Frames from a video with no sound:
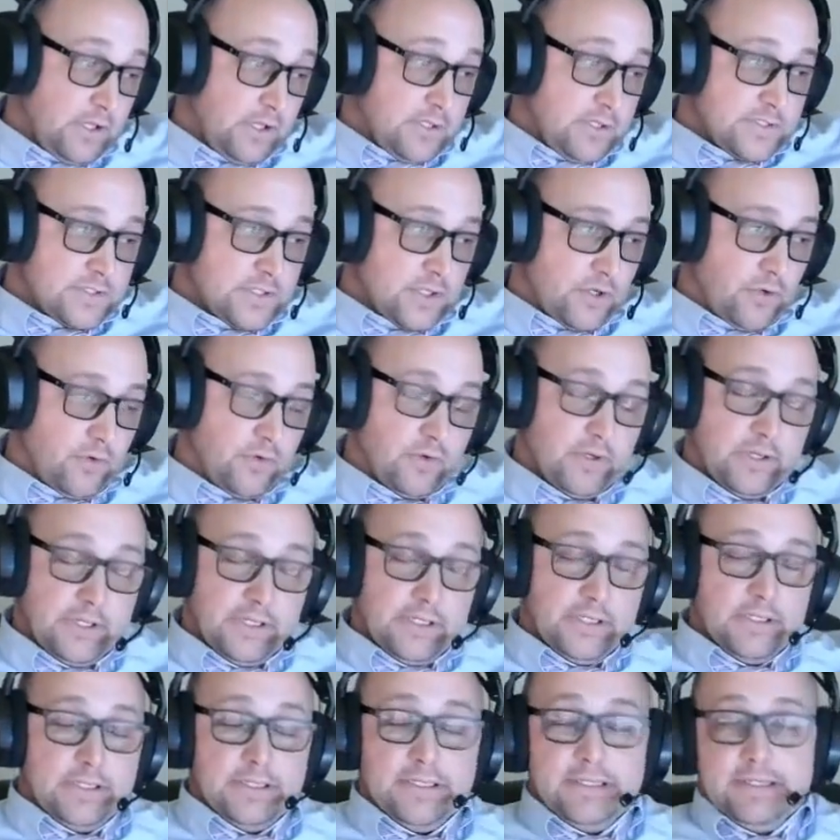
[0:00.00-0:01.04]
So
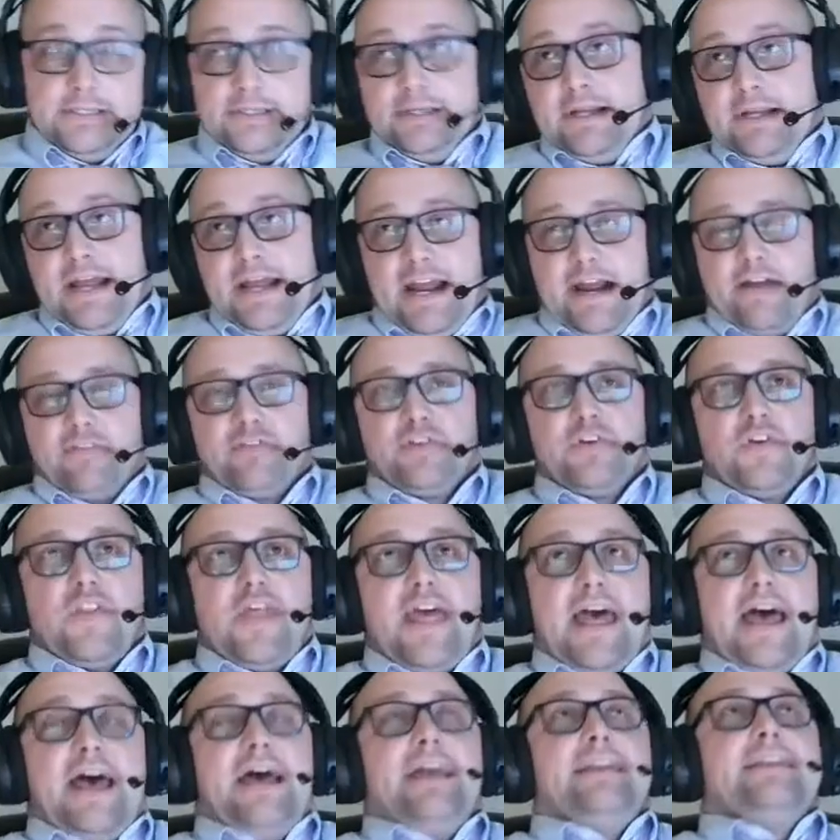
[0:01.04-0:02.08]
after
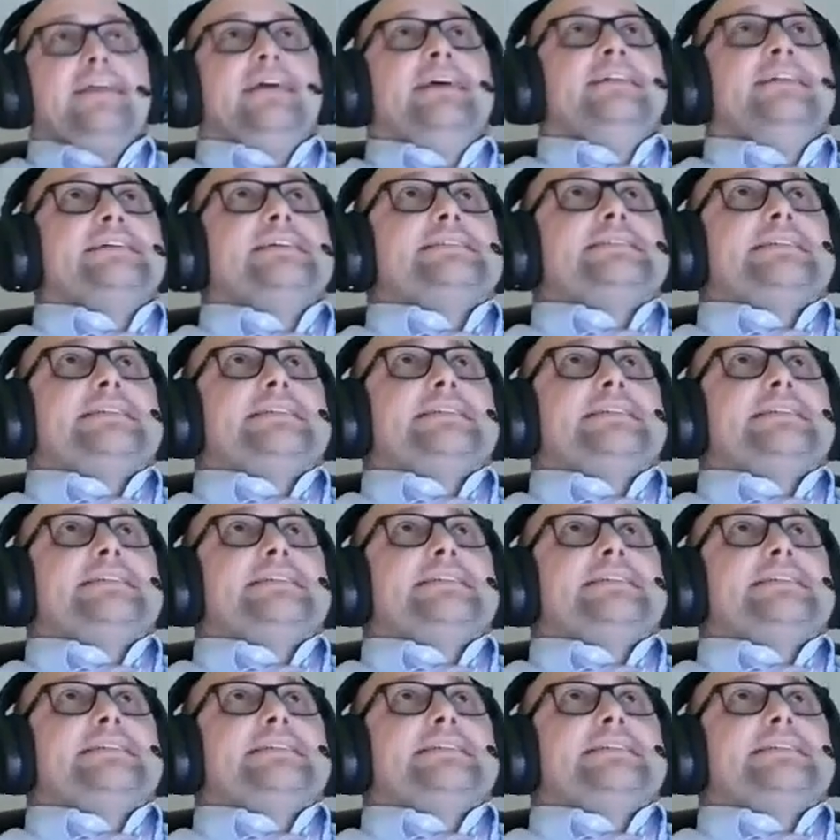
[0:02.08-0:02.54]
that, let's